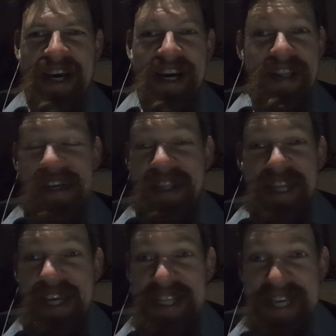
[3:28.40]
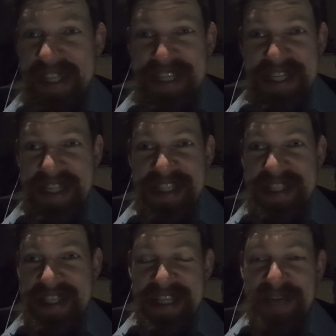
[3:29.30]
and, and then I said this
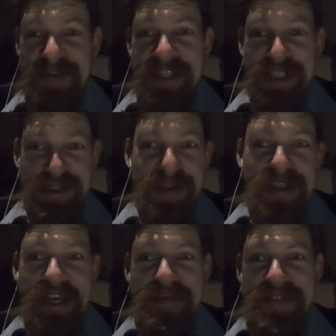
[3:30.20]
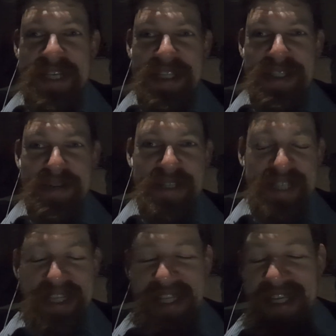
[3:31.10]
sentence that I really should not have said. I
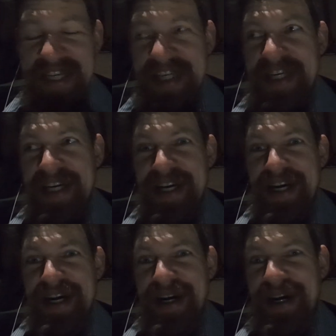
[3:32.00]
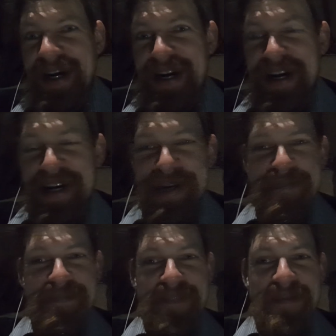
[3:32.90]
said, like, I,
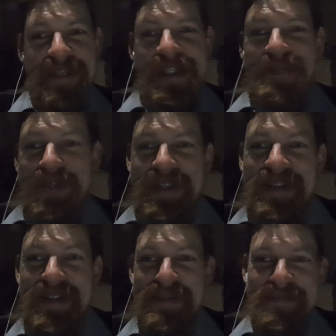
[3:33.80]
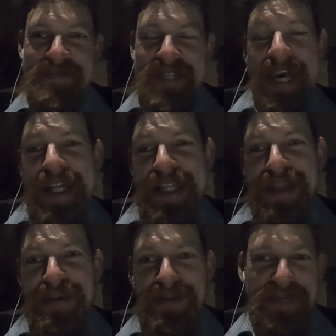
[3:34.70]
I'm, I'm just a bit sad in
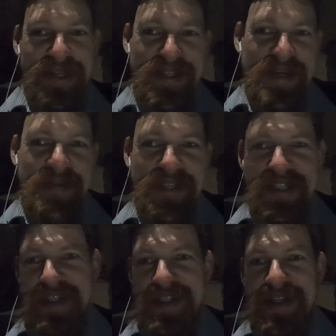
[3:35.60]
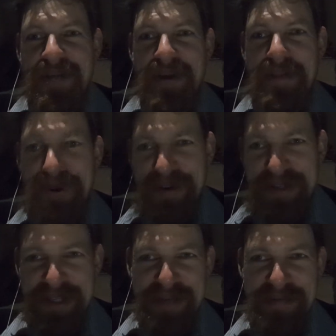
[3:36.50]
the moment because somebody just stole my
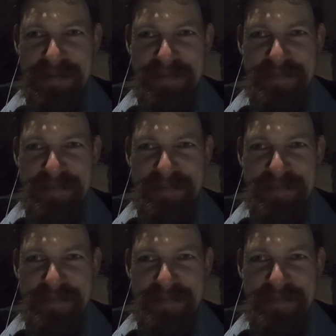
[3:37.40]
pocket knife.